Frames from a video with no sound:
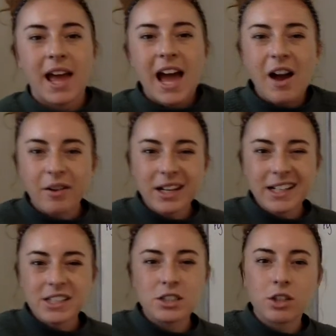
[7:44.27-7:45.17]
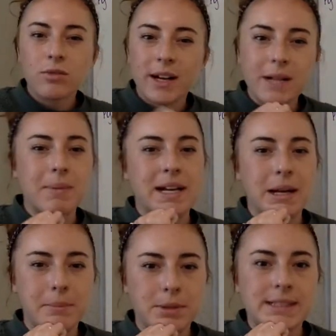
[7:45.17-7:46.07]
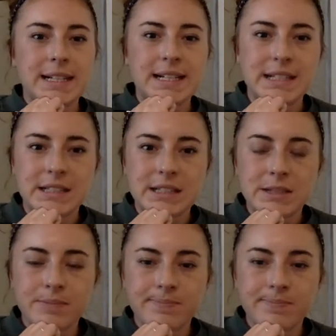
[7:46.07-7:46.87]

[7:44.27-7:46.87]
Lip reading: How can I start writing my number sentence?